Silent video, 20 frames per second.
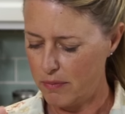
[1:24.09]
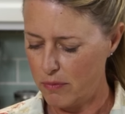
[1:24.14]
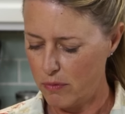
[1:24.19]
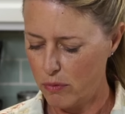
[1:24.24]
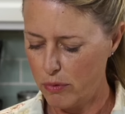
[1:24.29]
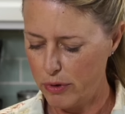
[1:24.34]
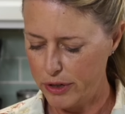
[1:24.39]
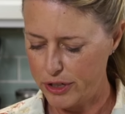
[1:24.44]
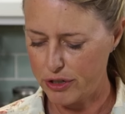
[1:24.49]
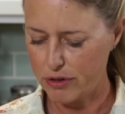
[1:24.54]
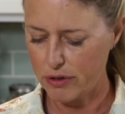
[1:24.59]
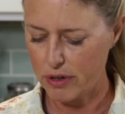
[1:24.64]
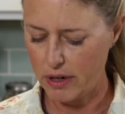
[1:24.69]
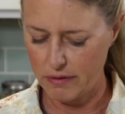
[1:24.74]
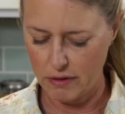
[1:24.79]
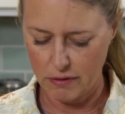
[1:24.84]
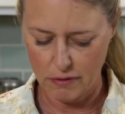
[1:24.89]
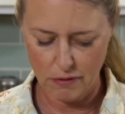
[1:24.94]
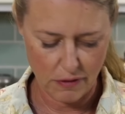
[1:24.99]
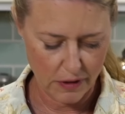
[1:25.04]
richer of
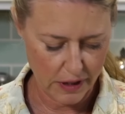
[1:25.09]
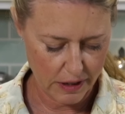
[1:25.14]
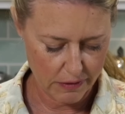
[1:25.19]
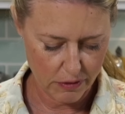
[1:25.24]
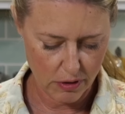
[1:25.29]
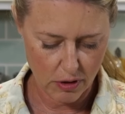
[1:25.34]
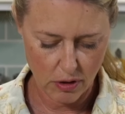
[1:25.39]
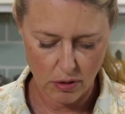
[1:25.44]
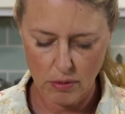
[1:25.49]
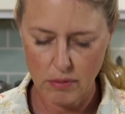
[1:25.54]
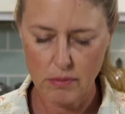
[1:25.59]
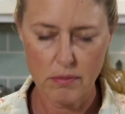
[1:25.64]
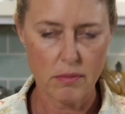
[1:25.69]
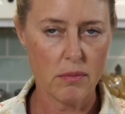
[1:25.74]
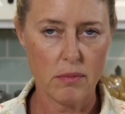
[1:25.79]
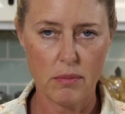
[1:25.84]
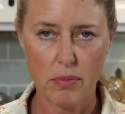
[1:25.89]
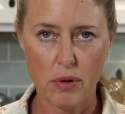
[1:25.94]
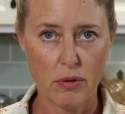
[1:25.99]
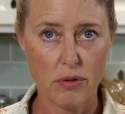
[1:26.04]
a flavor,
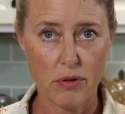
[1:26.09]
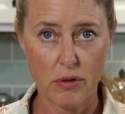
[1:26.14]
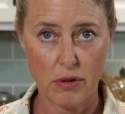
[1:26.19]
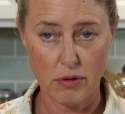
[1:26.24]
both of